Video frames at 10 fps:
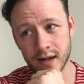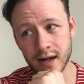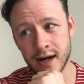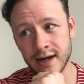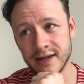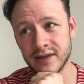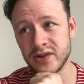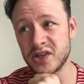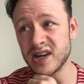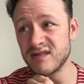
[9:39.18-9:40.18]
I
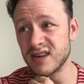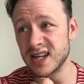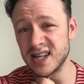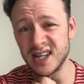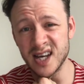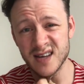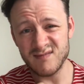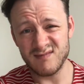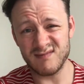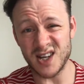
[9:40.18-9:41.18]
generally
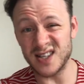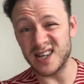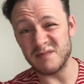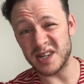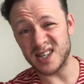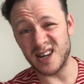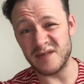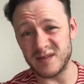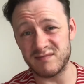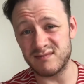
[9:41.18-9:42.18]
consider
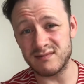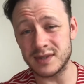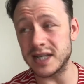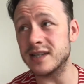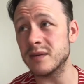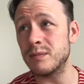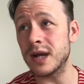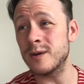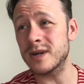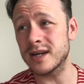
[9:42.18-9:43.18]
myself a decent
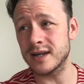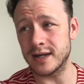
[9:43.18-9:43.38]
bloke.